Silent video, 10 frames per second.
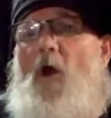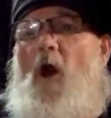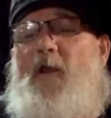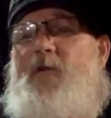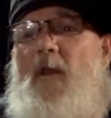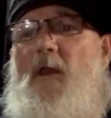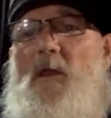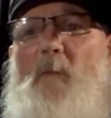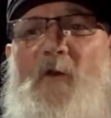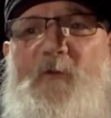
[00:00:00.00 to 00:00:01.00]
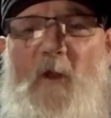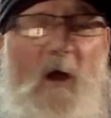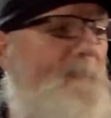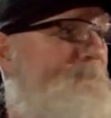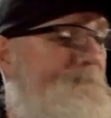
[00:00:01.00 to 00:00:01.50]
on in
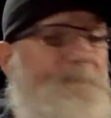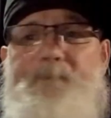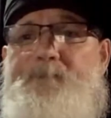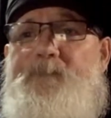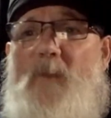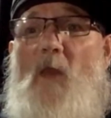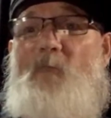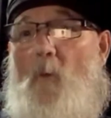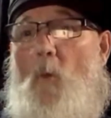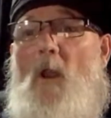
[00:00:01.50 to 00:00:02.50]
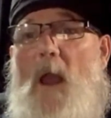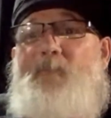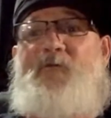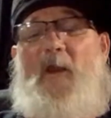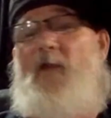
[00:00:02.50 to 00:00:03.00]
Montreal. And from where
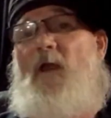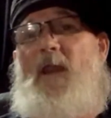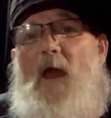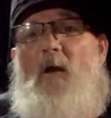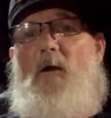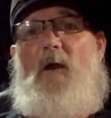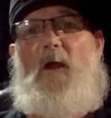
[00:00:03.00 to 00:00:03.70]
I'm sitting right now,